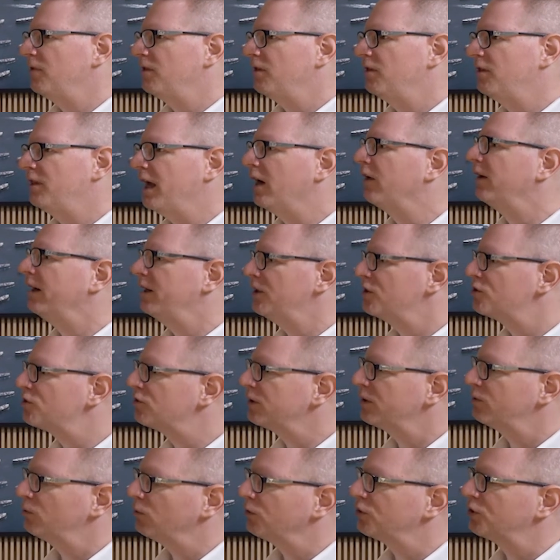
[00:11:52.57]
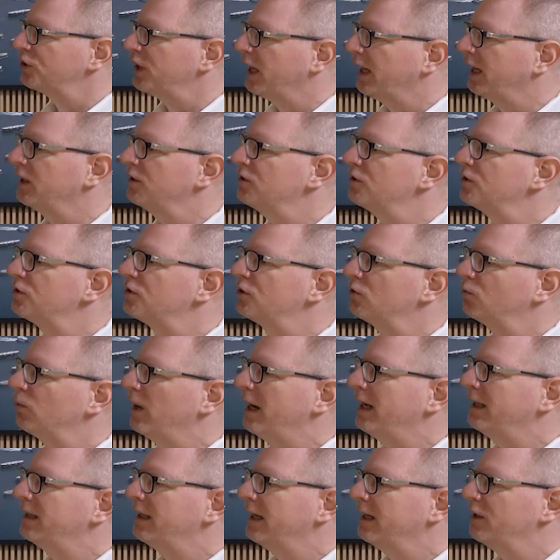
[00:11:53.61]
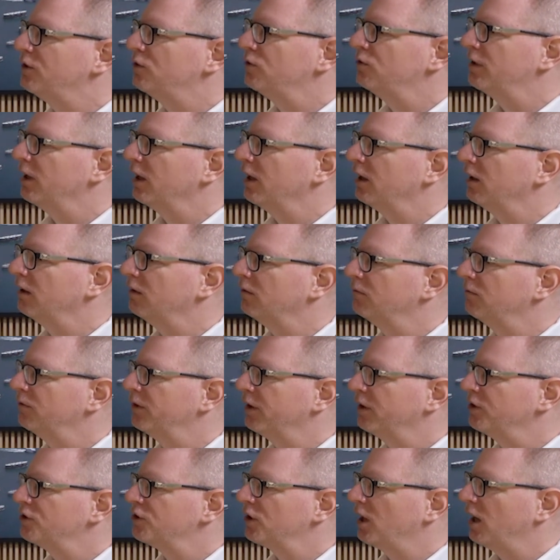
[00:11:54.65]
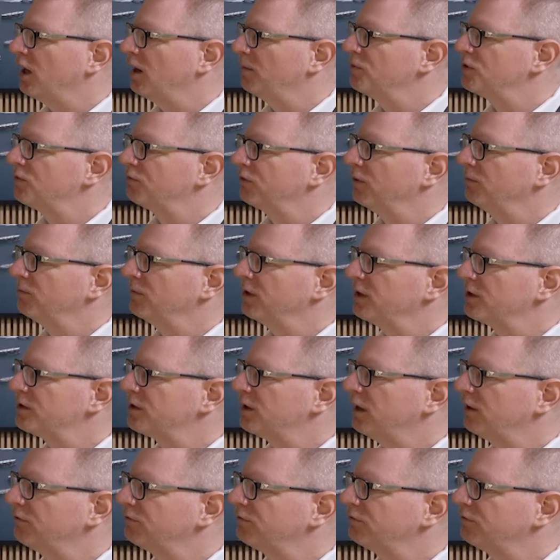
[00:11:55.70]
their industry will change, the way they do their jobs from this stuff?